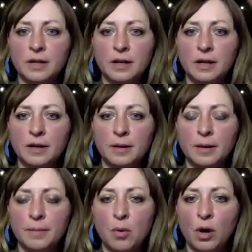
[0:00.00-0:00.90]
an
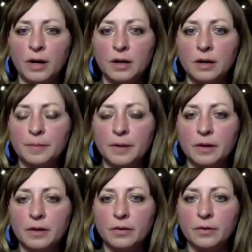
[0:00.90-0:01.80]
important but
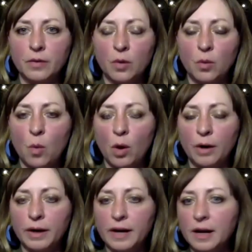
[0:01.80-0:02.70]

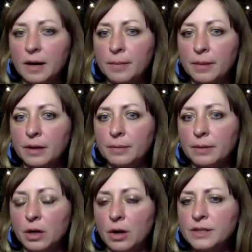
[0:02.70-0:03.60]
rewarding, but
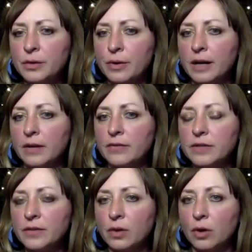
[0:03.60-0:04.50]
but also kind of
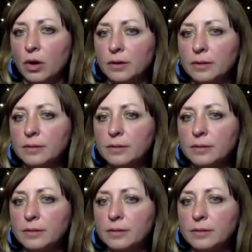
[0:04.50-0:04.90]
difficult